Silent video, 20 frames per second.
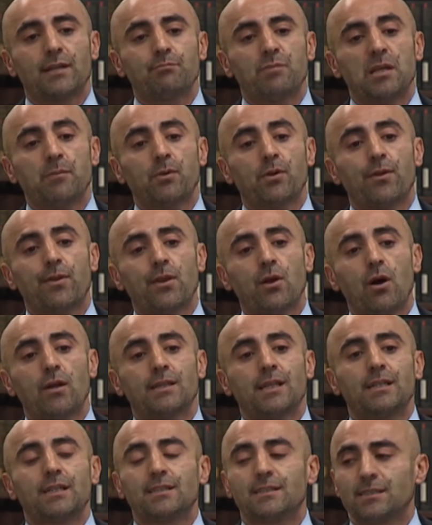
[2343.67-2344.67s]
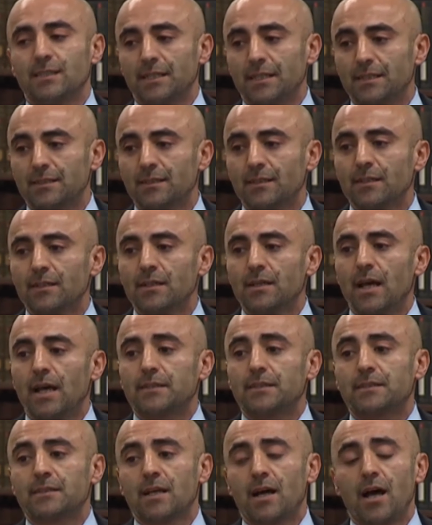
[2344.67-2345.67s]
that people thought that it did
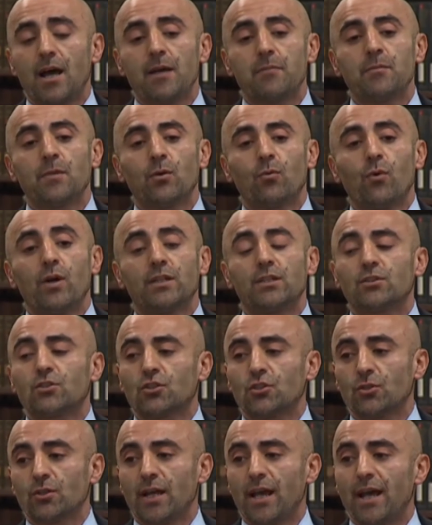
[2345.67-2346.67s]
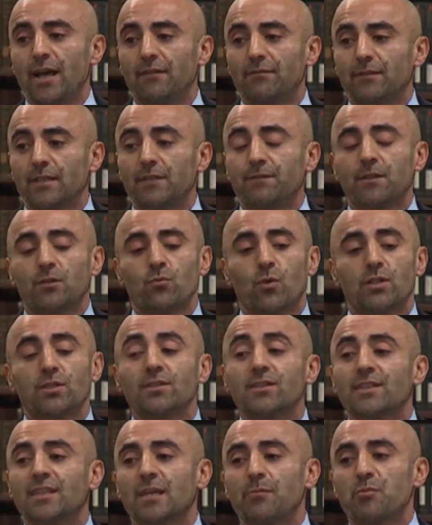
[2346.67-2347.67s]
at a time when it should have, if it
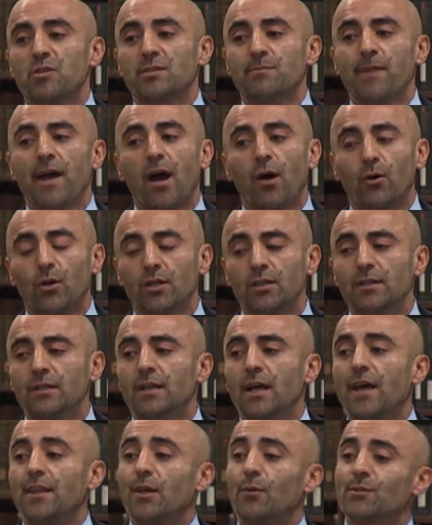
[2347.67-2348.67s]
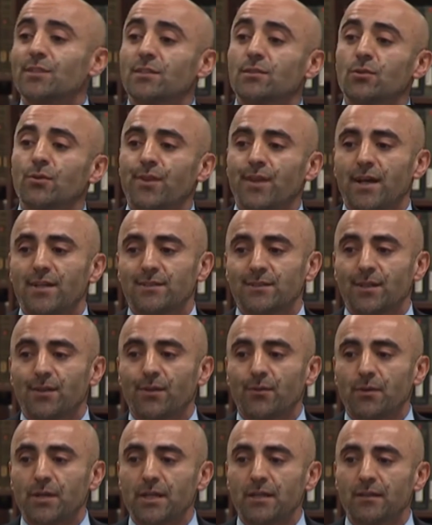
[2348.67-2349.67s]
wanted to keep its power, and that was in two thousand
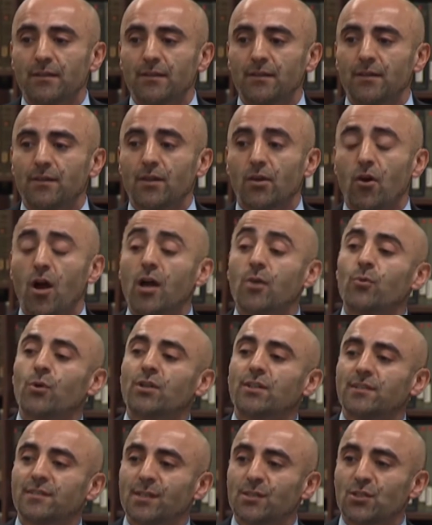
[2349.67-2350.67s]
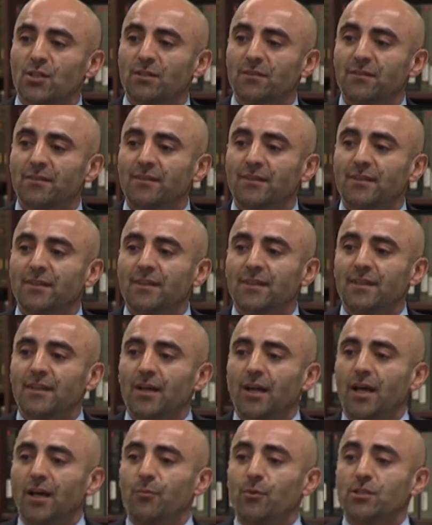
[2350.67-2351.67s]
three. The Iraq War decision.
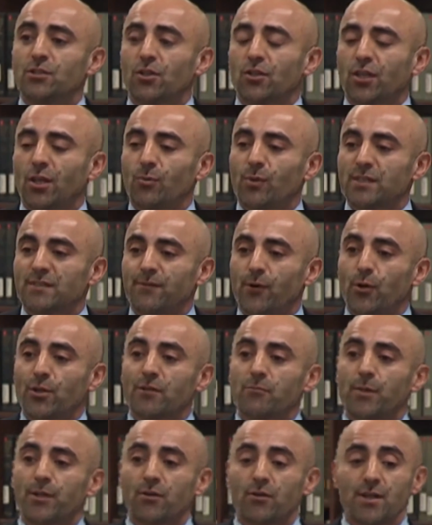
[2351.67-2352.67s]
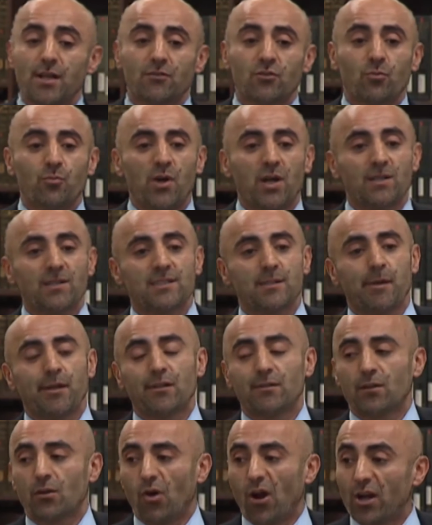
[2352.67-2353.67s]
Uh, when Turkey was voting whether or not to
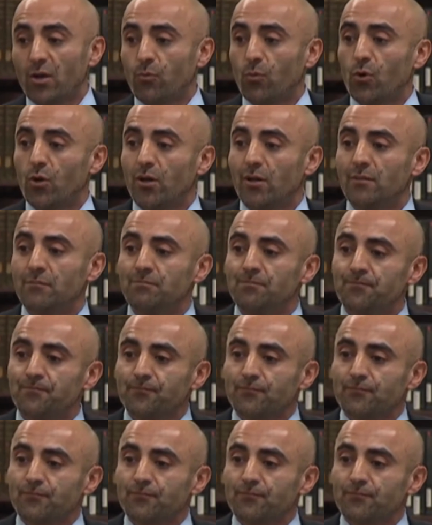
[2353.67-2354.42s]
participate in the Iraq War,